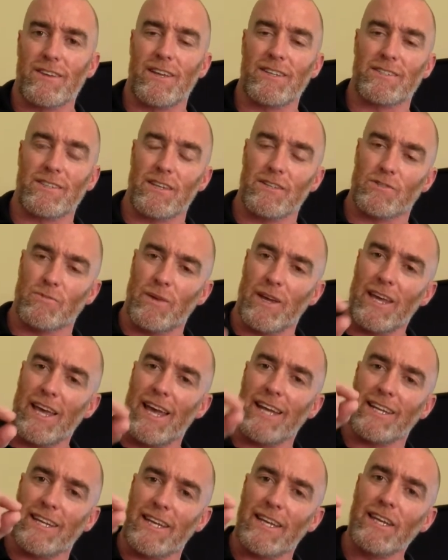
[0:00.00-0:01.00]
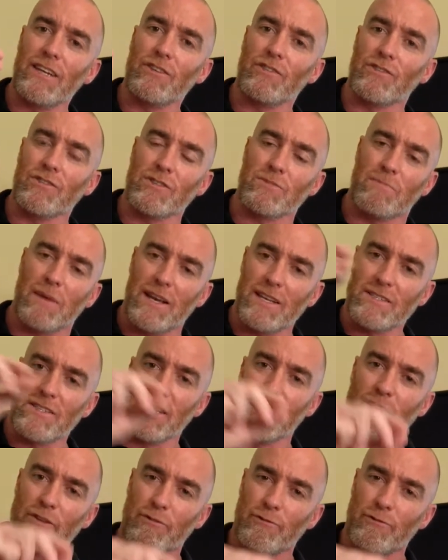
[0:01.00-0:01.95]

it's where adhesions basically